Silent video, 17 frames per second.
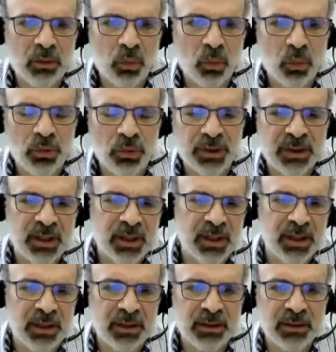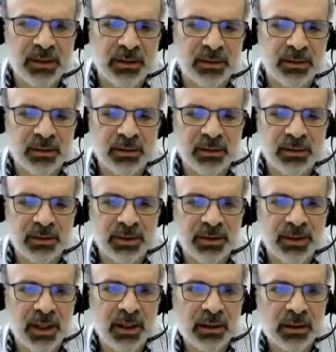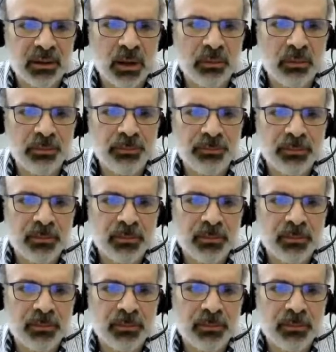on a diagram.